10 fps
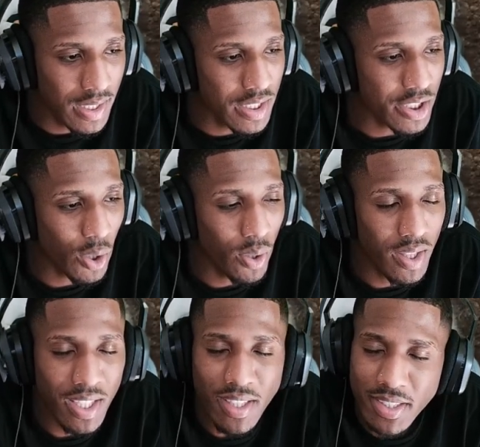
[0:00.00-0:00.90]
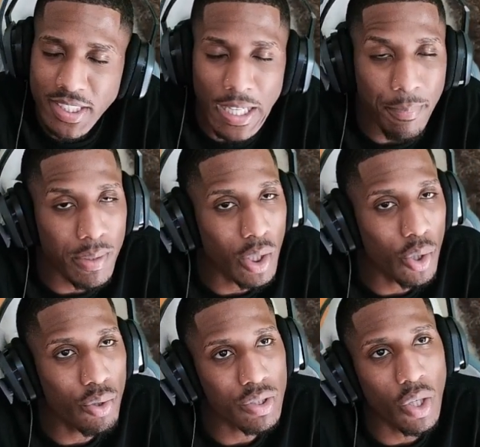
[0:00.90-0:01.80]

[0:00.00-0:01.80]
So leave the top alone.